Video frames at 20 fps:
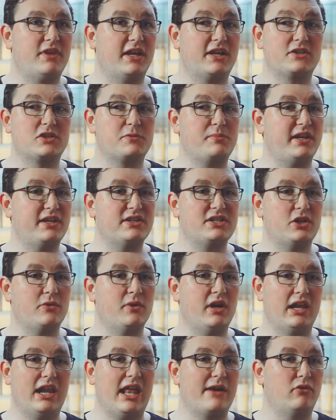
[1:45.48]
They can speak to
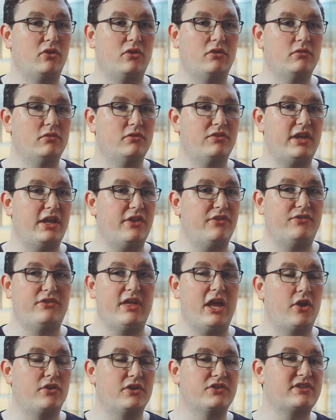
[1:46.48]
you at a level that
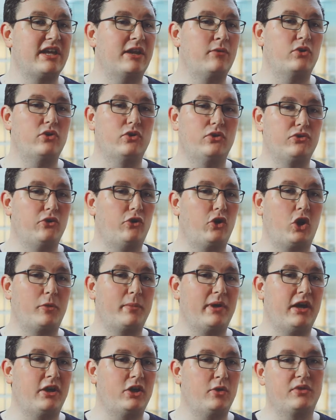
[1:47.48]
they understand what you're talking
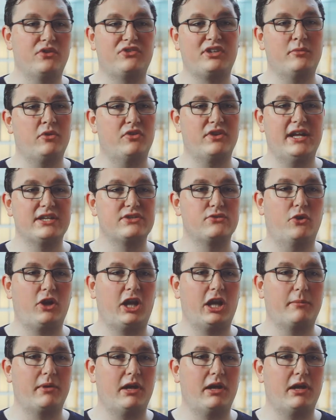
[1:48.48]
about, you understand what they're talking